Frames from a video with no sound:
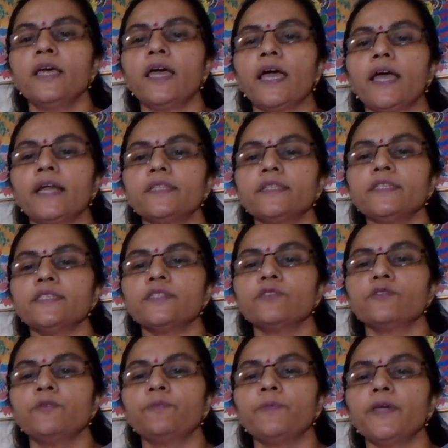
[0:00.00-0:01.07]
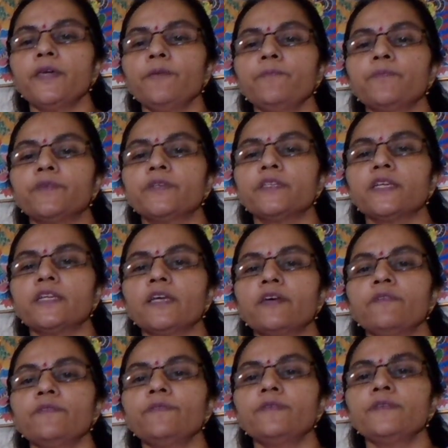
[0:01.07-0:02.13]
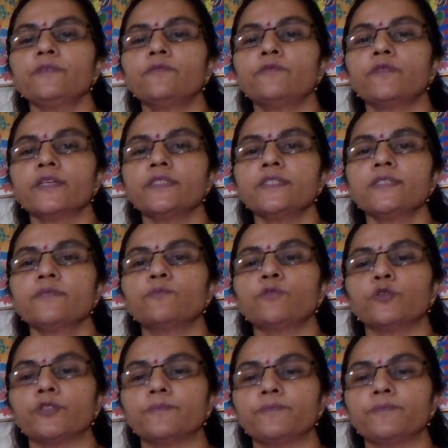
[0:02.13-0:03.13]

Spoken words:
and this will be derived once more.